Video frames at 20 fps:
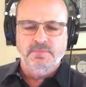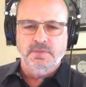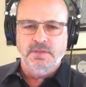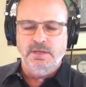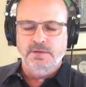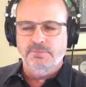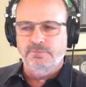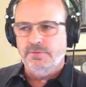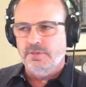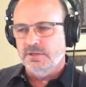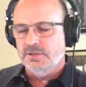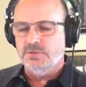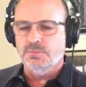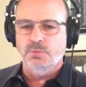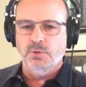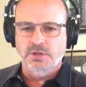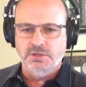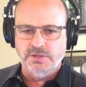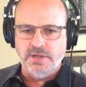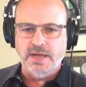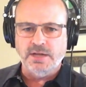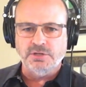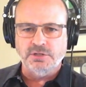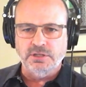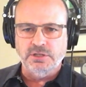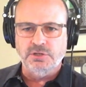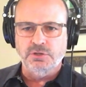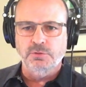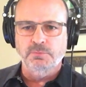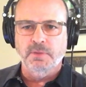If this was
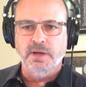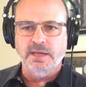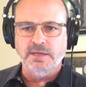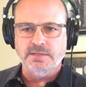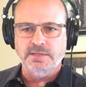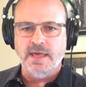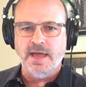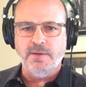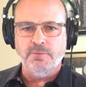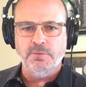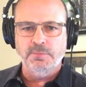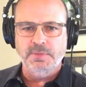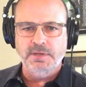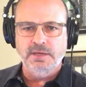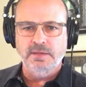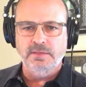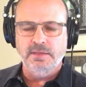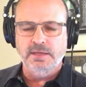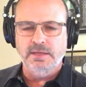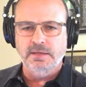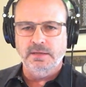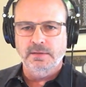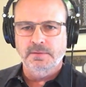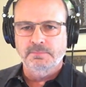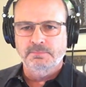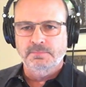actually two mics, that would be the